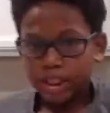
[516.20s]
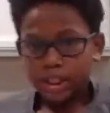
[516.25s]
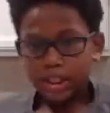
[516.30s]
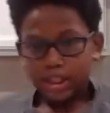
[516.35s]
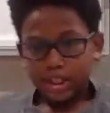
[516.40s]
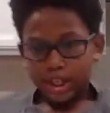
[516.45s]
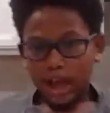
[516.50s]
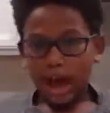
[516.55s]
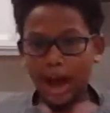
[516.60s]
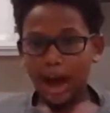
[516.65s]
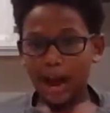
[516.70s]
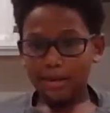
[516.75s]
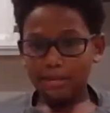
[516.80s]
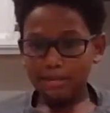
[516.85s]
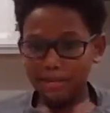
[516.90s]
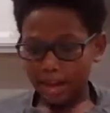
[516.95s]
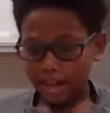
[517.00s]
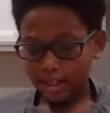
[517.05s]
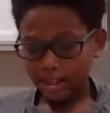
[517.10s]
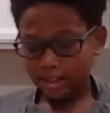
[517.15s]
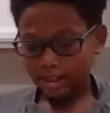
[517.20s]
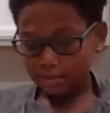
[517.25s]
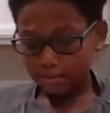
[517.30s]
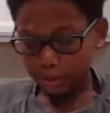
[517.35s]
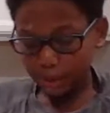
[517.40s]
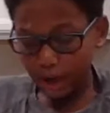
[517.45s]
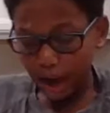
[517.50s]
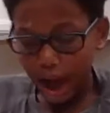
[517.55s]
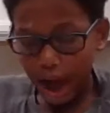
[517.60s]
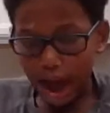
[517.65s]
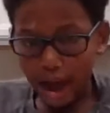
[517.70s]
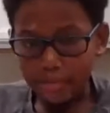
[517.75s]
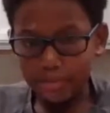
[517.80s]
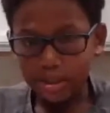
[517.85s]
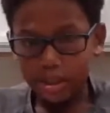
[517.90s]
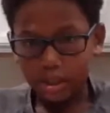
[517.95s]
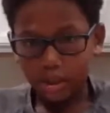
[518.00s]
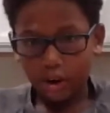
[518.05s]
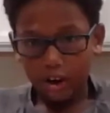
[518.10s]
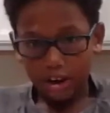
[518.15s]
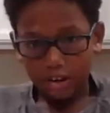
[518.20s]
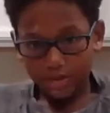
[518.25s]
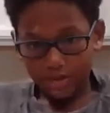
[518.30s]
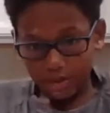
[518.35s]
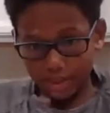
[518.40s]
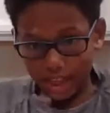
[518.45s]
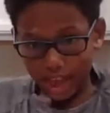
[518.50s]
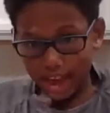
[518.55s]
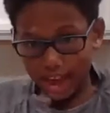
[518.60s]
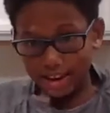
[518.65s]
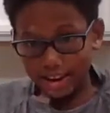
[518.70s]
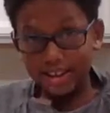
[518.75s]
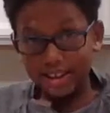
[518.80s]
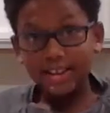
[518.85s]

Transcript: just a hot mess, but I'm sorry for that.